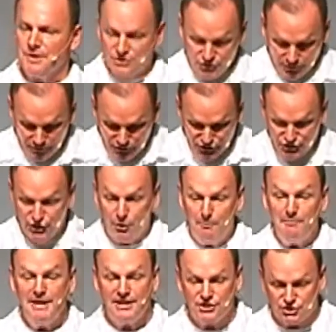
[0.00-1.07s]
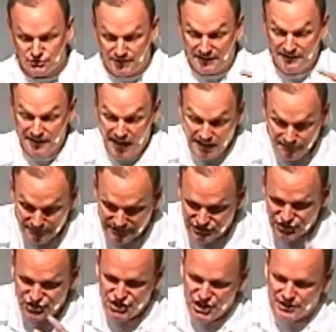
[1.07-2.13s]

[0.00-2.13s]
So they're still ministering, loving,